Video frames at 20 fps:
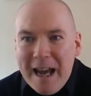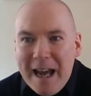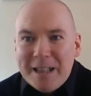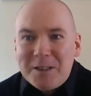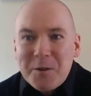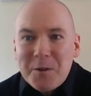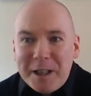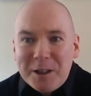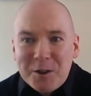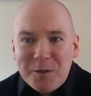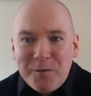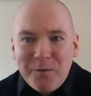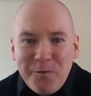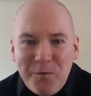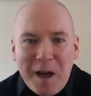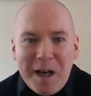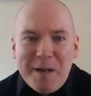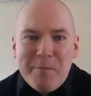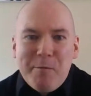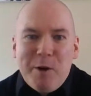So thanks
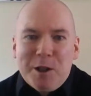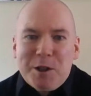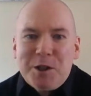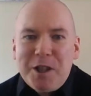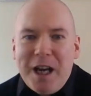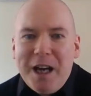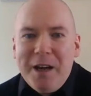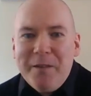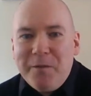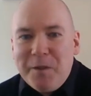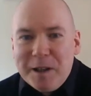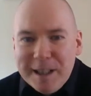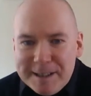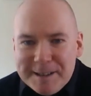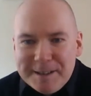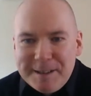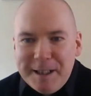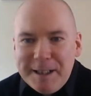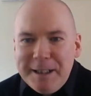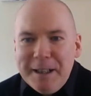very much for
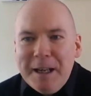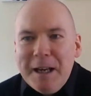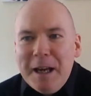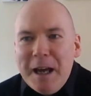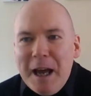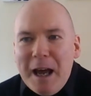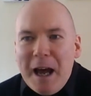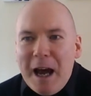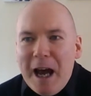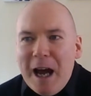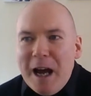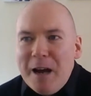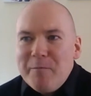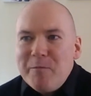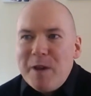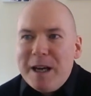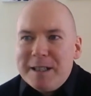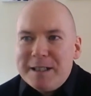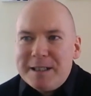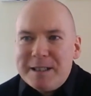listening.
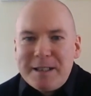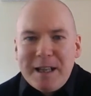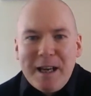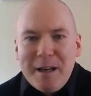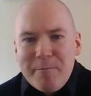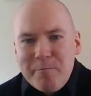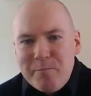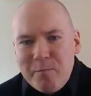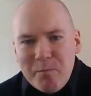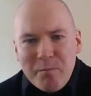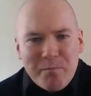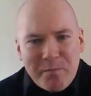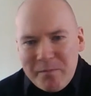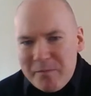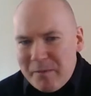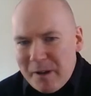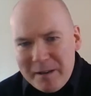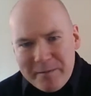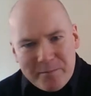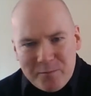That's
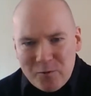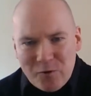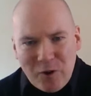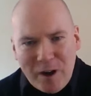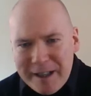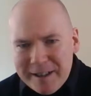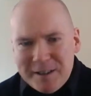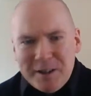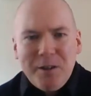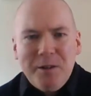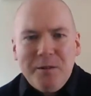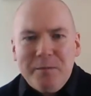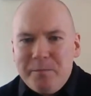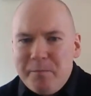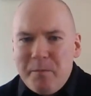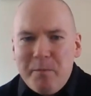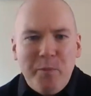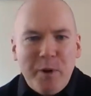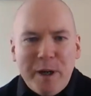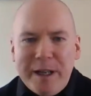trying to
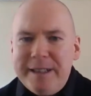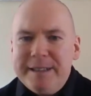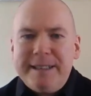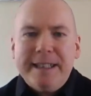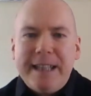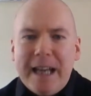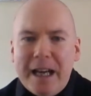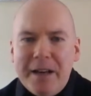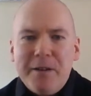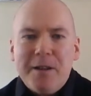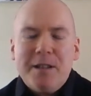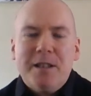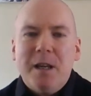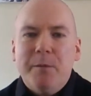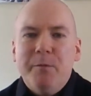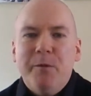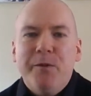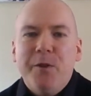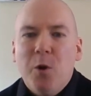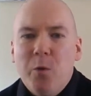bring together
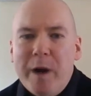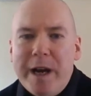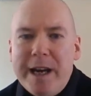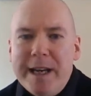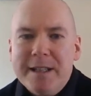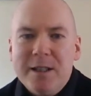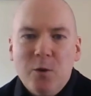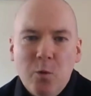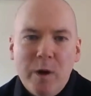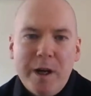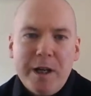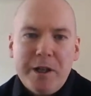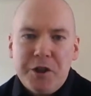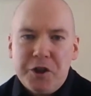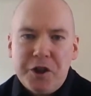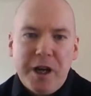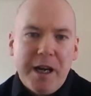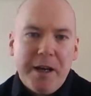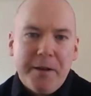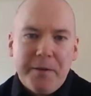some of the ways in
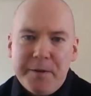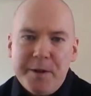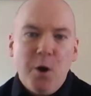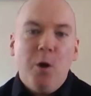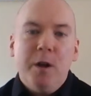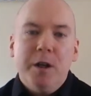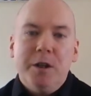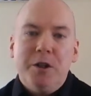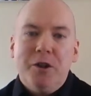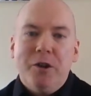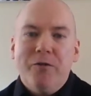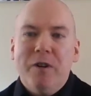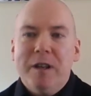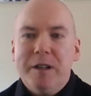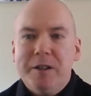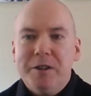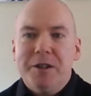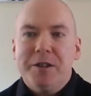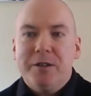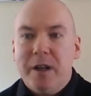which theology and
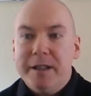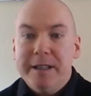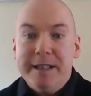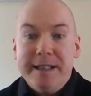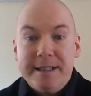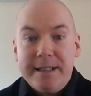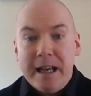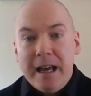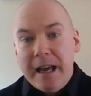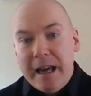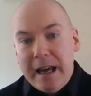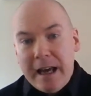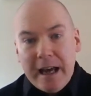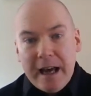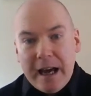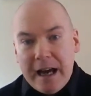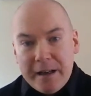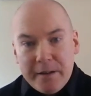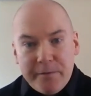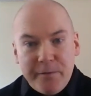religious studies
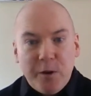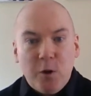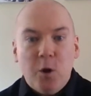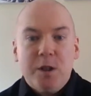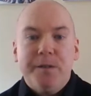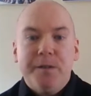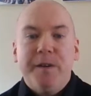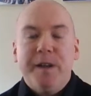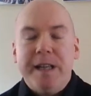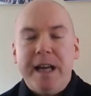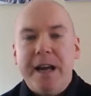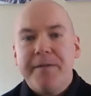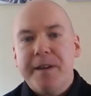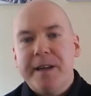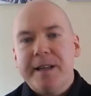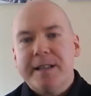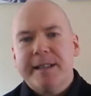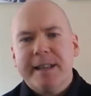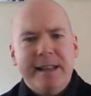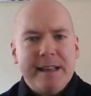and philosophy and
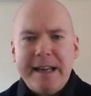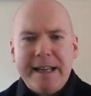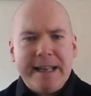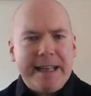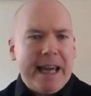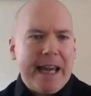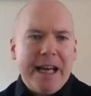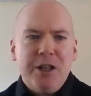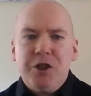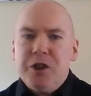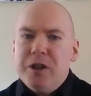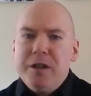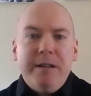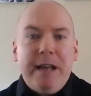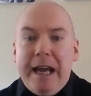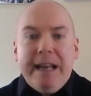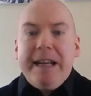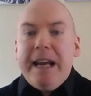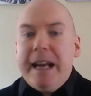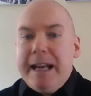ethics can engage in
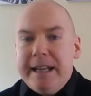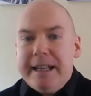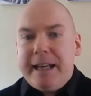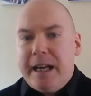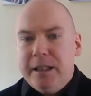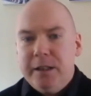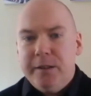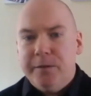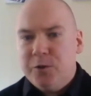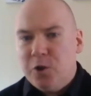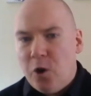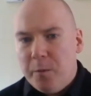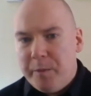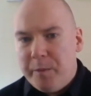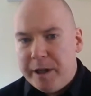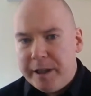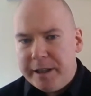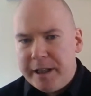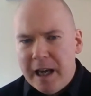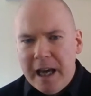any kind of
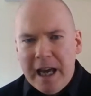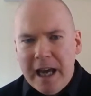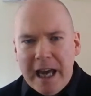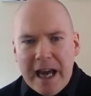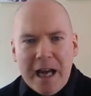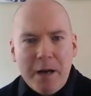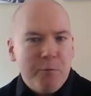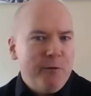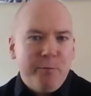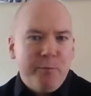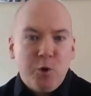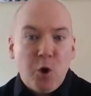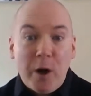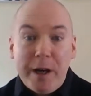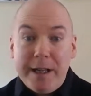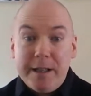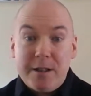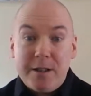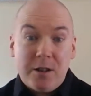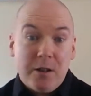topic. We've
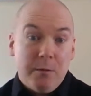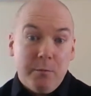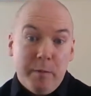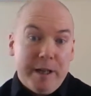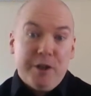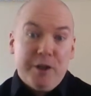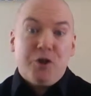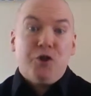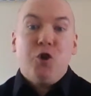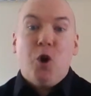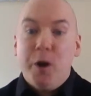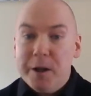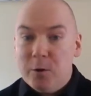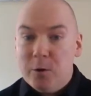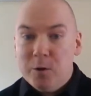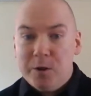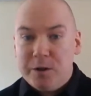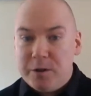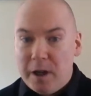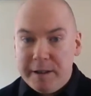brought in some
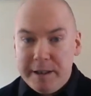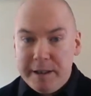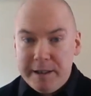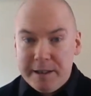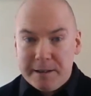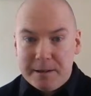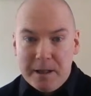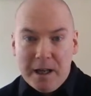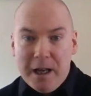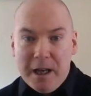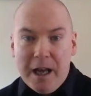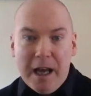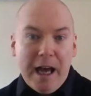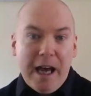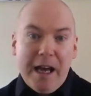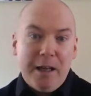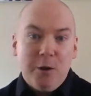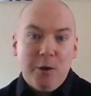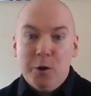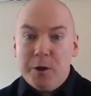historical studies,
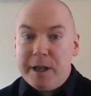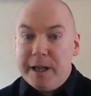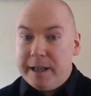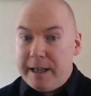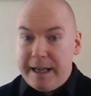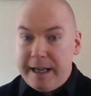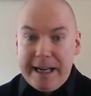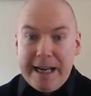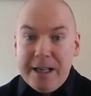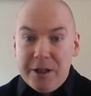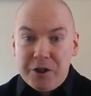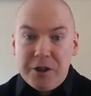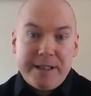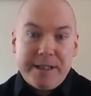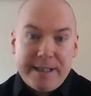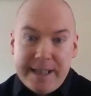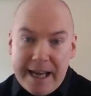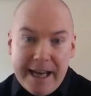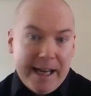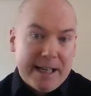looking at
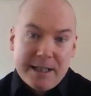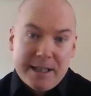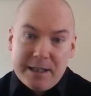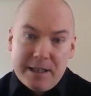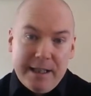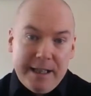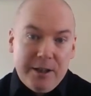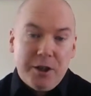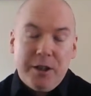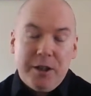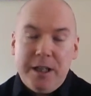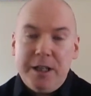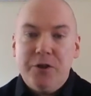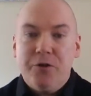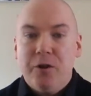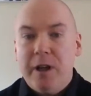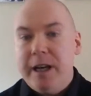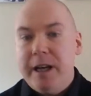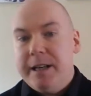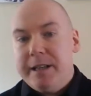ancient texts, the ancient
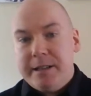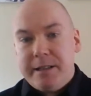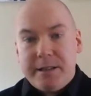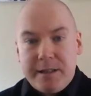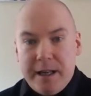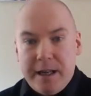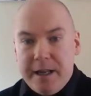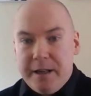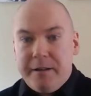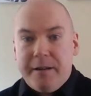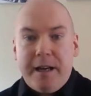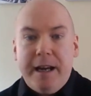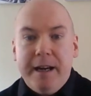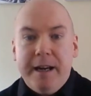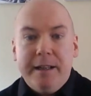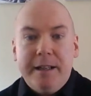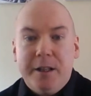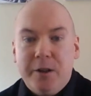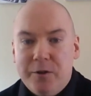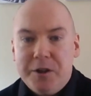Israelites,
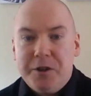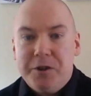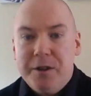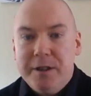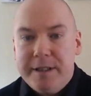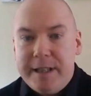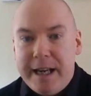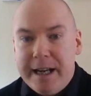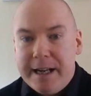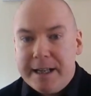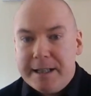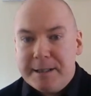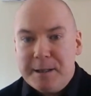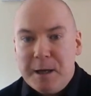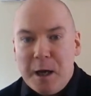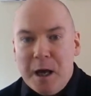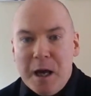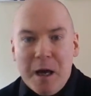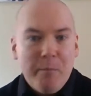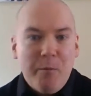early Christian
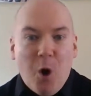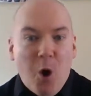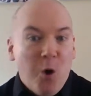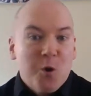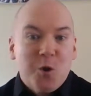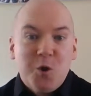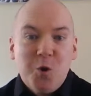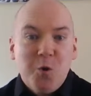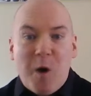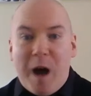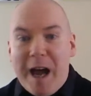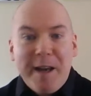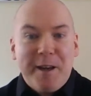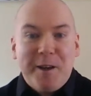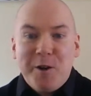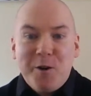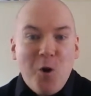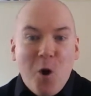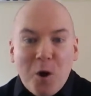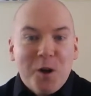texts, but also
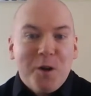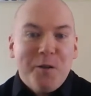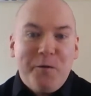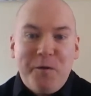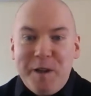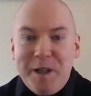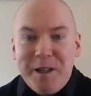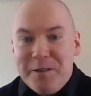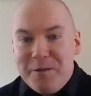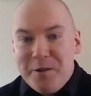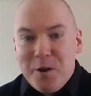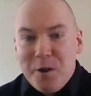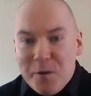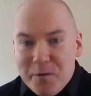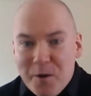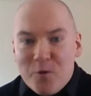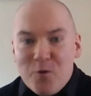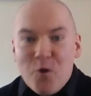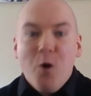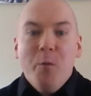iconography in
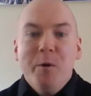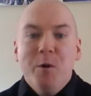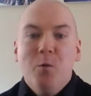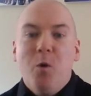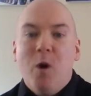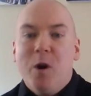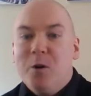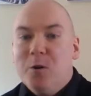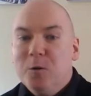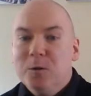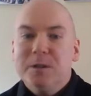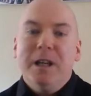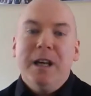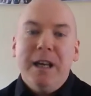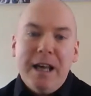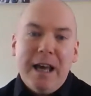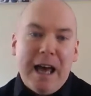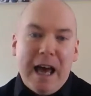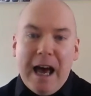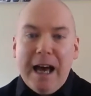the Roman world
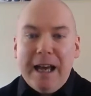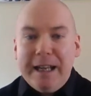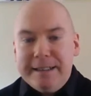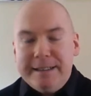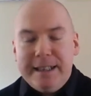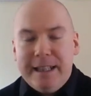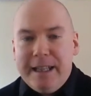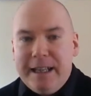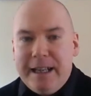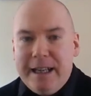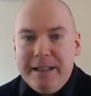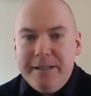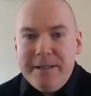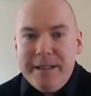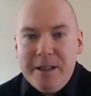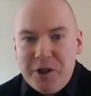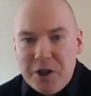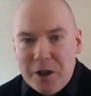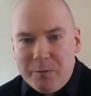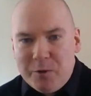and in the
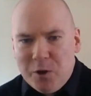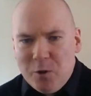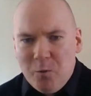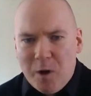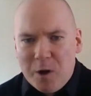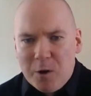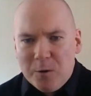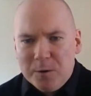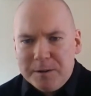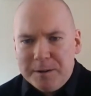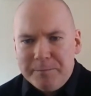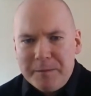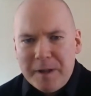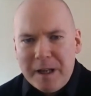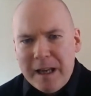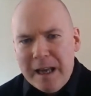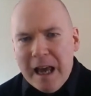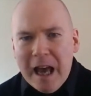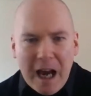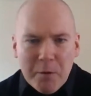Egyptian world.
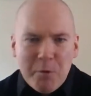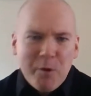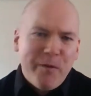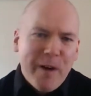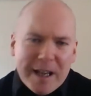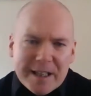And we've